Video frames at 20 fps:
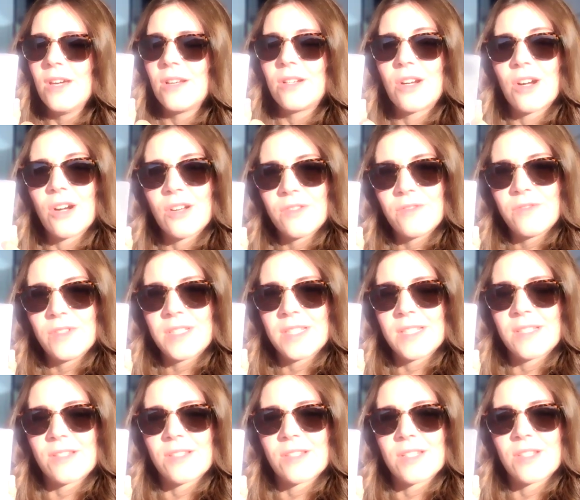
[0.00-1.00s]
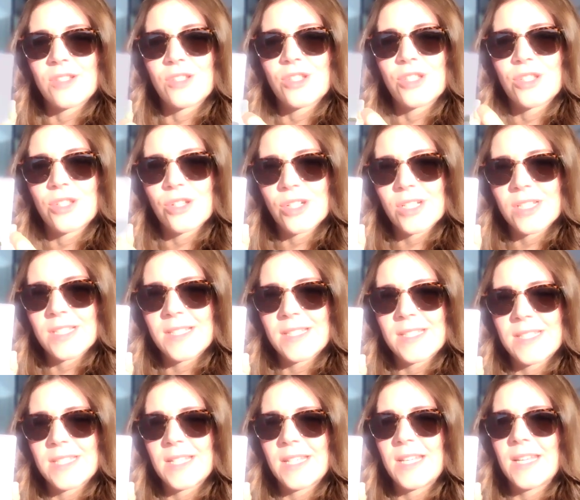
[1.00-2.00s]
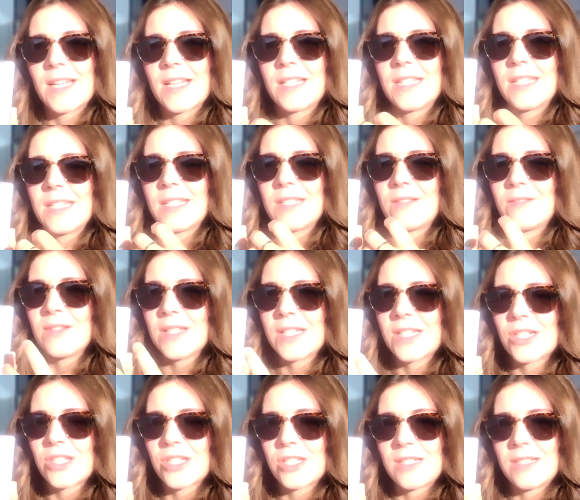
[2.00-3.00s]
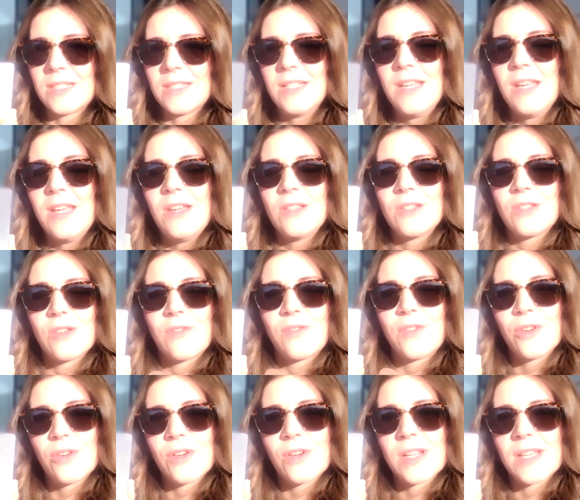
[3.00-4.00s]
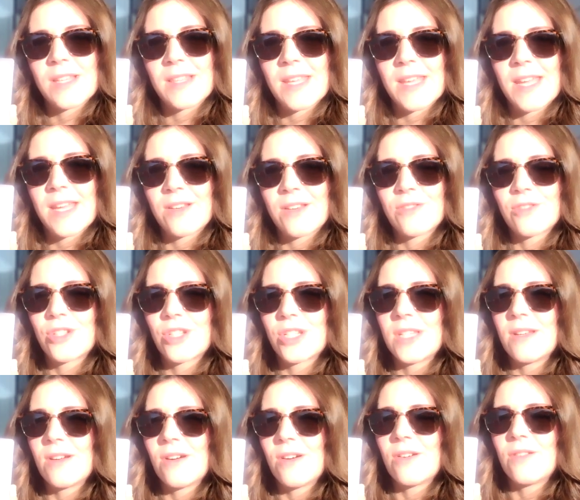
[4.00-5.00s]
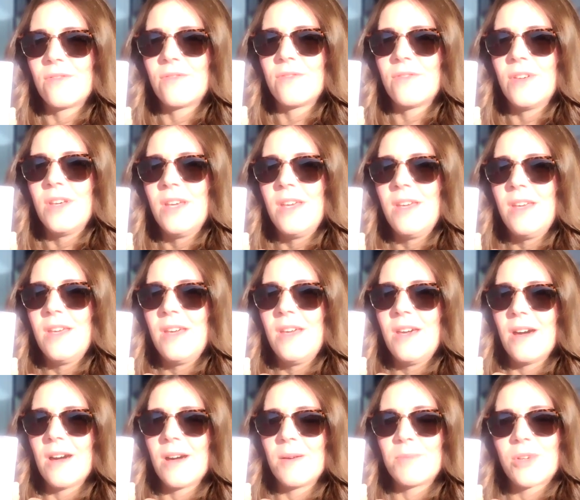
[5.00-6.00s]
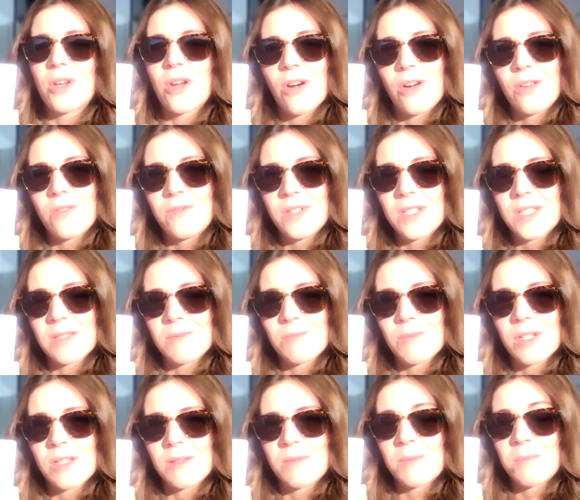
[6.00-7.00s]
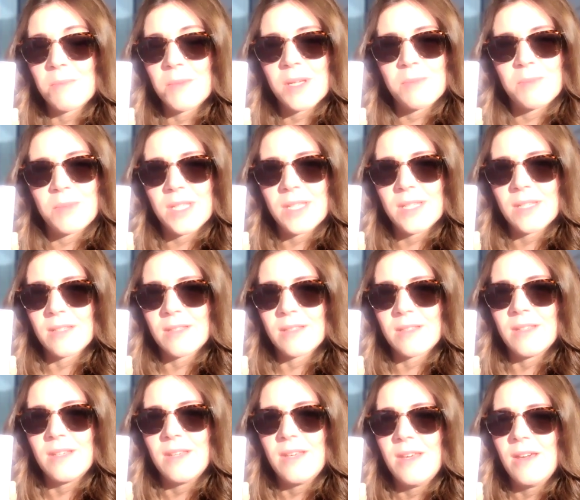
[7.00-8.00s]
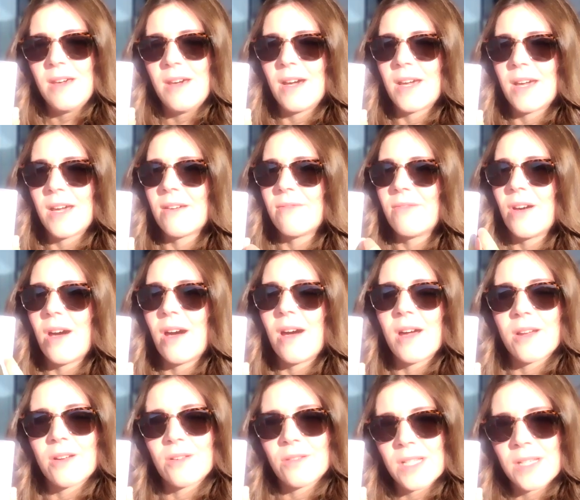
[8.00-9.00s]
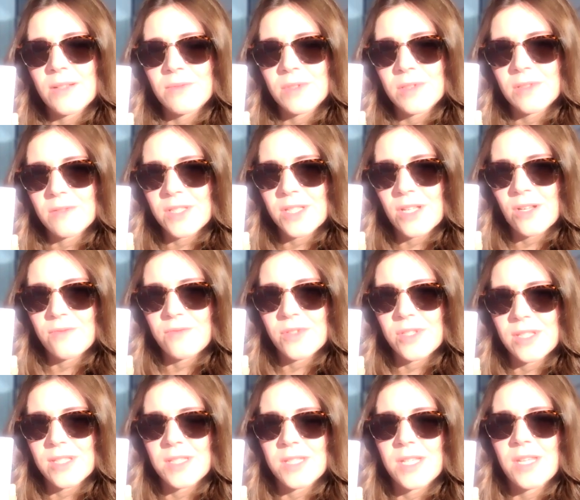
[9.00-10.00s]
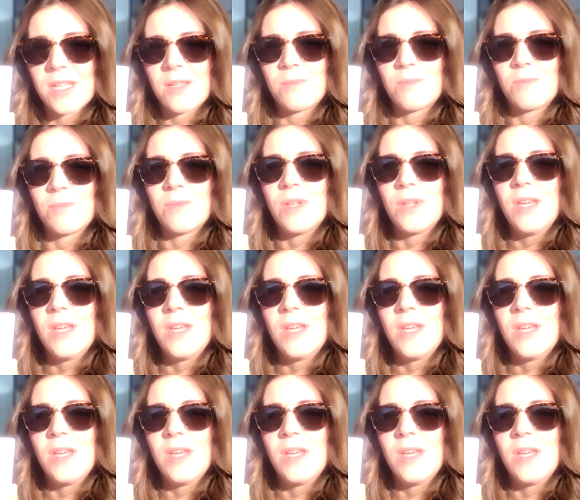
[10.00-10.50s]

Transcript: confidence and certainty and conviction. If you're in the energy of, I'm confident in my being, I have a higher level of self-esteem,